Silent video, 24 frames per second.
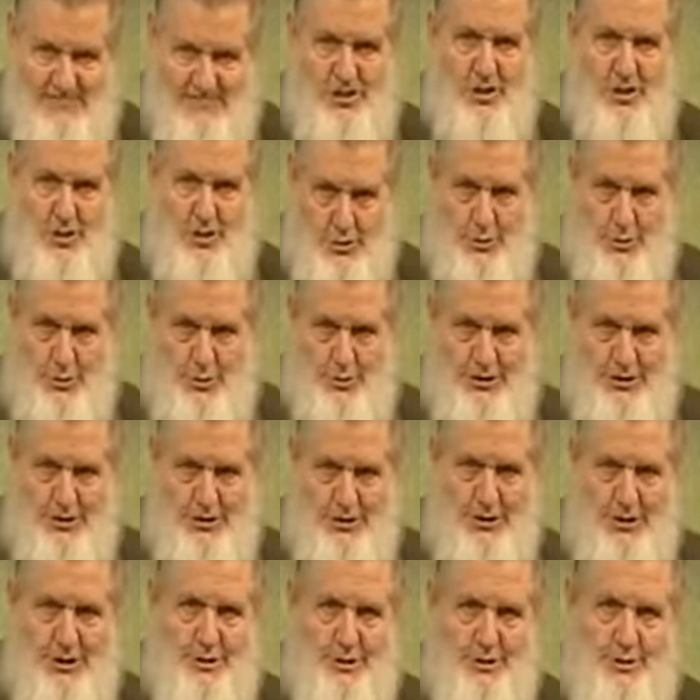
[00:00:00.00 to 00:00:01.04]
of
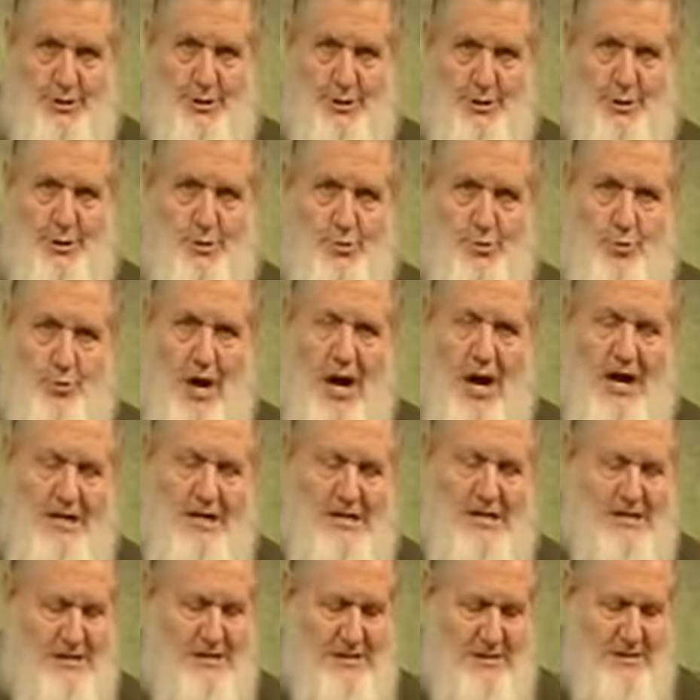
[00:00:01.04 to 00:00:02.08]
children, children's
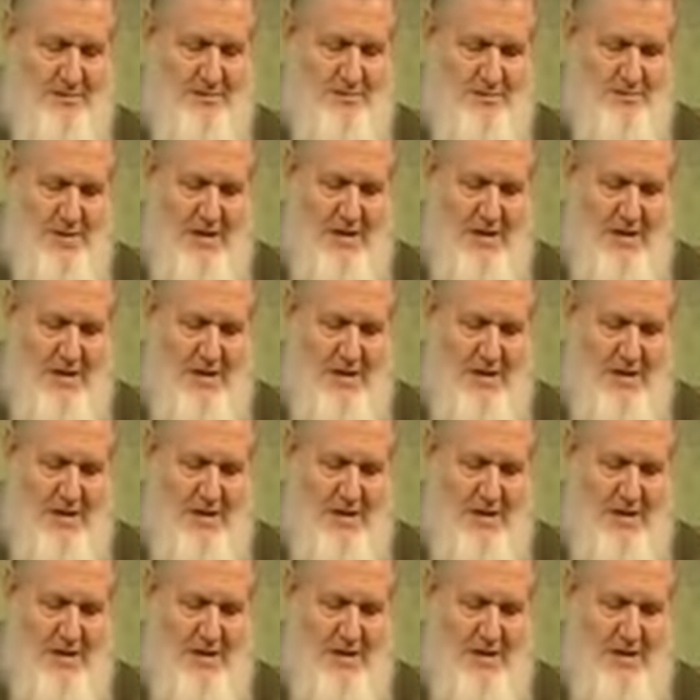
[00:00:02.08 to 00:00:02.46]
rights.